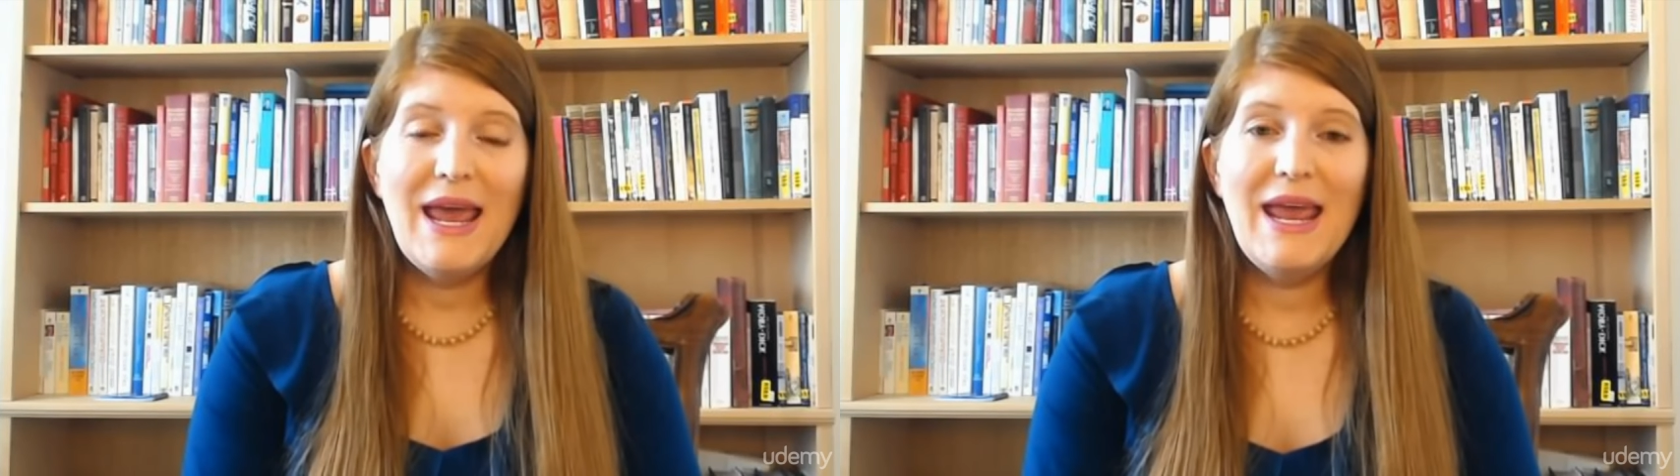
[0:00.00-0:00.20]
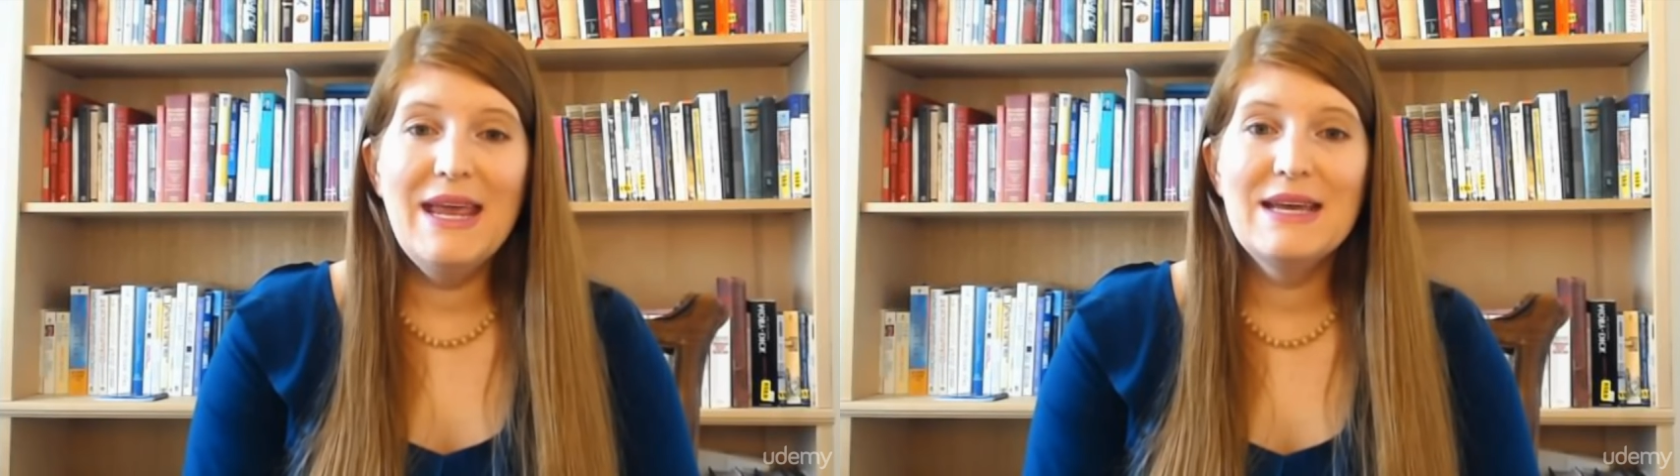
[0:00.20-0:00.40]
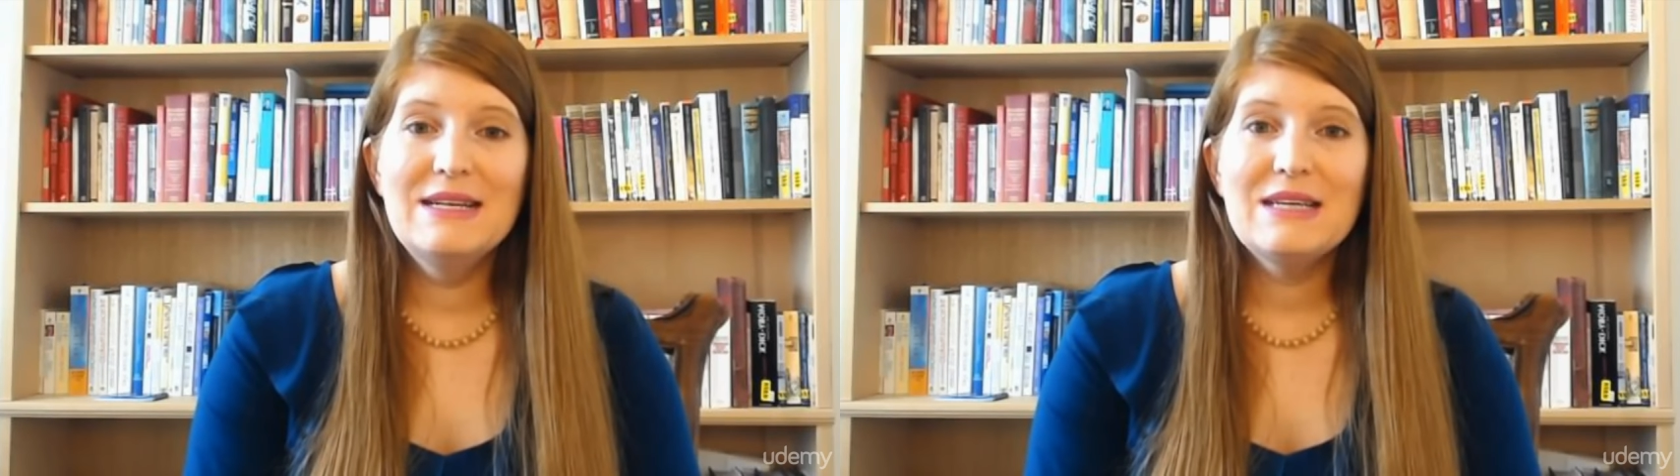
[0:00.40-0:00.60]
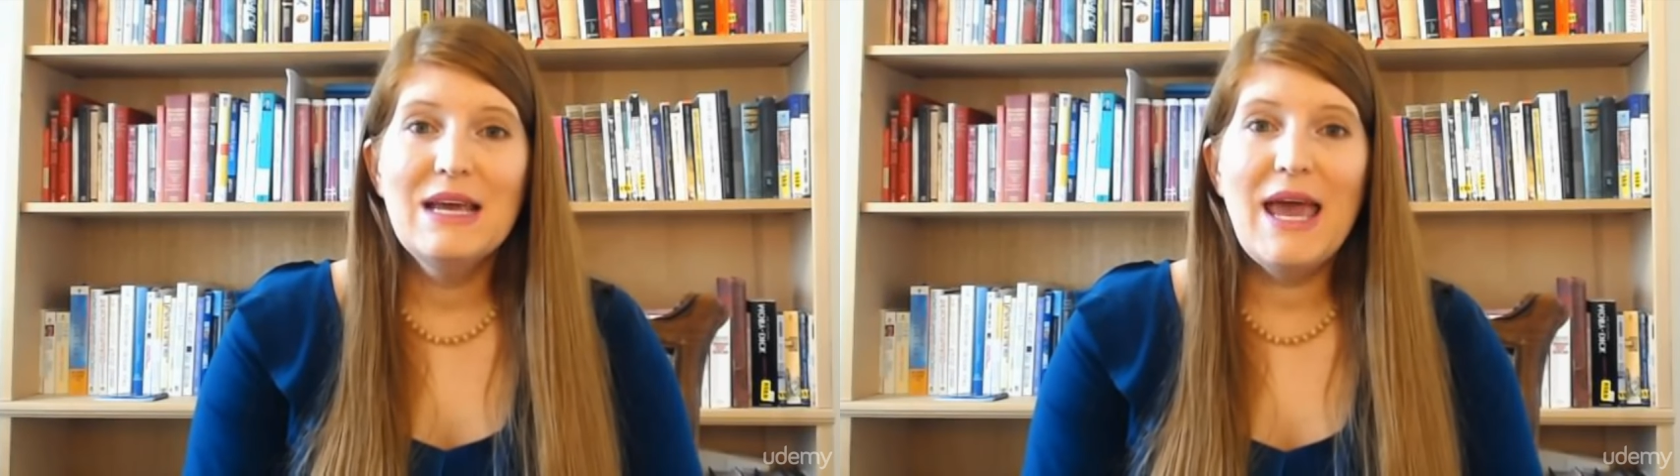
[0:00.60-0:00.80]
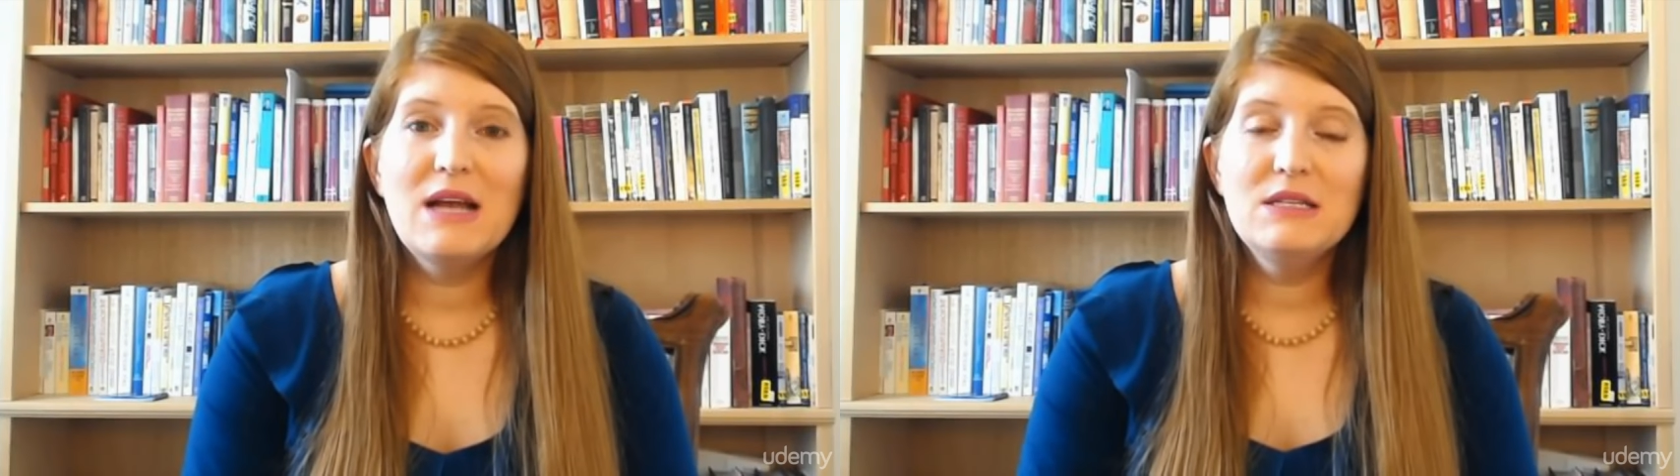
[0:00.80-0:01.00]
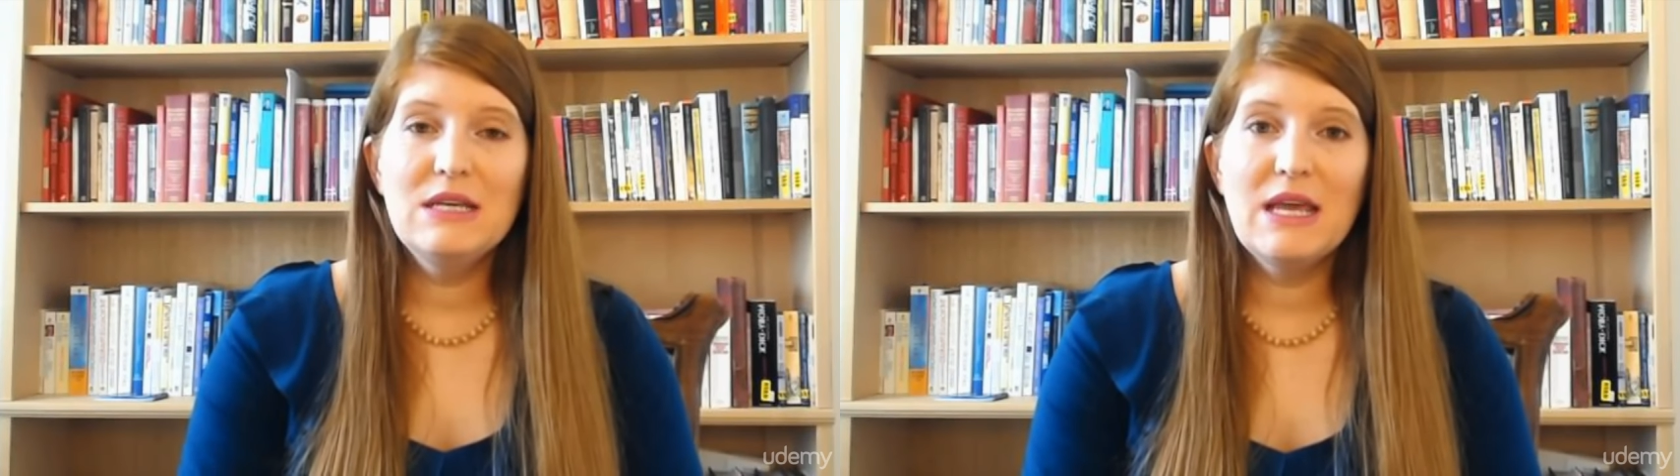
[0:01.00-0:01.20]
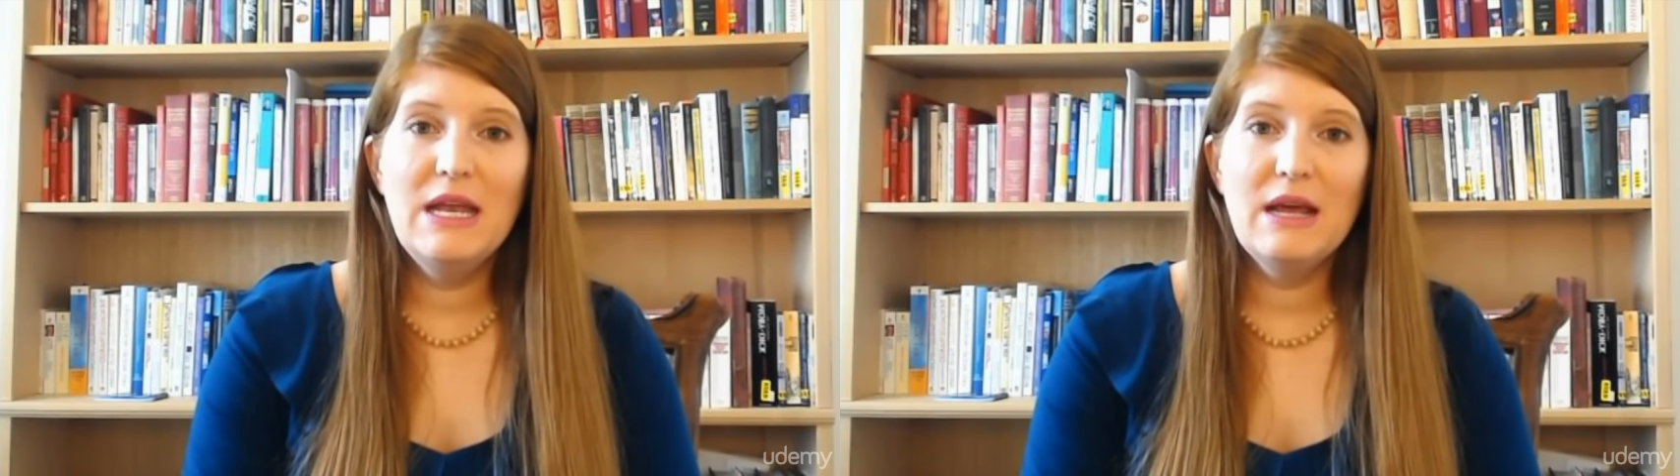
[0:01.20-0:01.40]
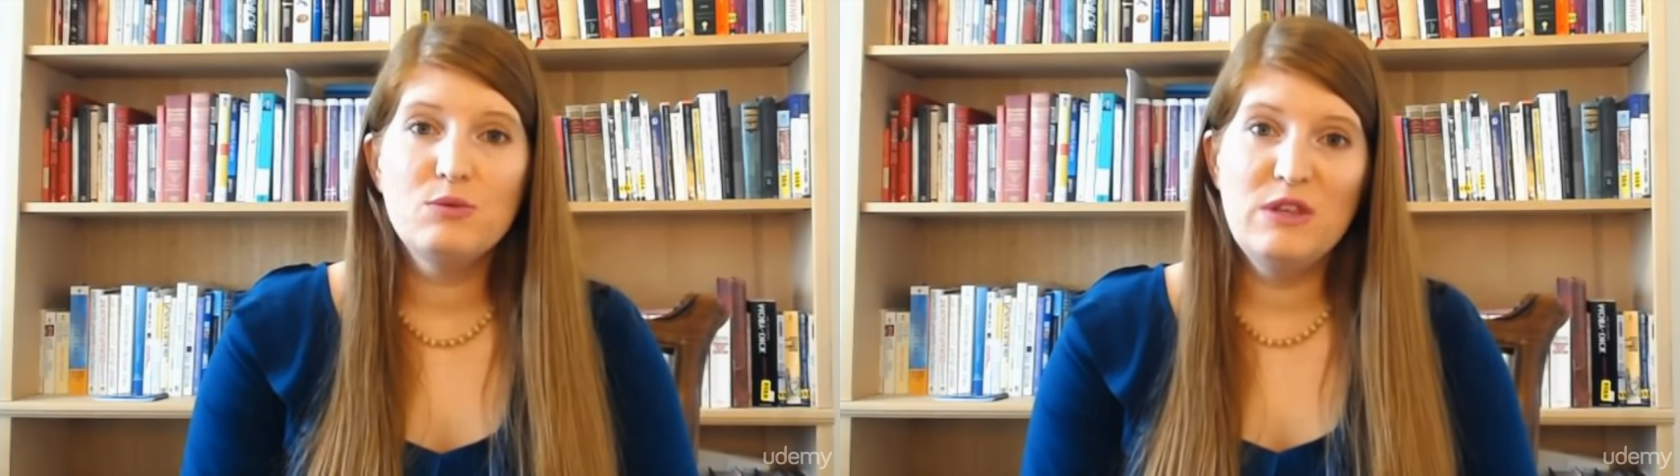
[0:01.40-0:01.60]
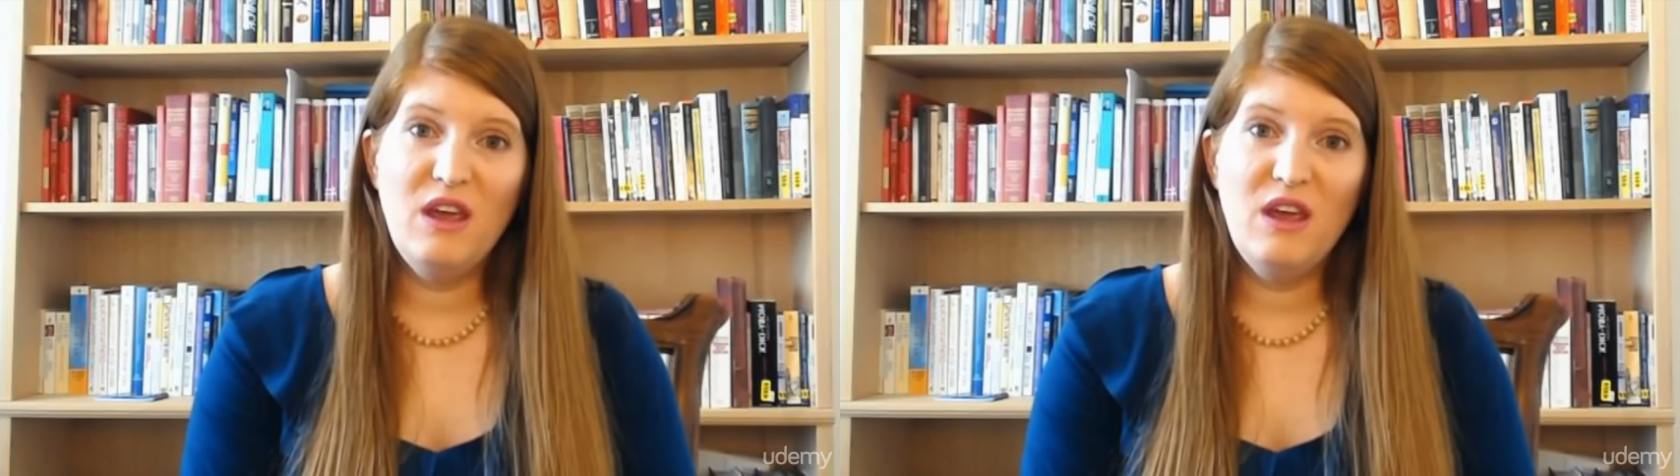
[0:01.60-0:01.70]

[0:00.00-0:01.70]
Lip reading: And how does it connect with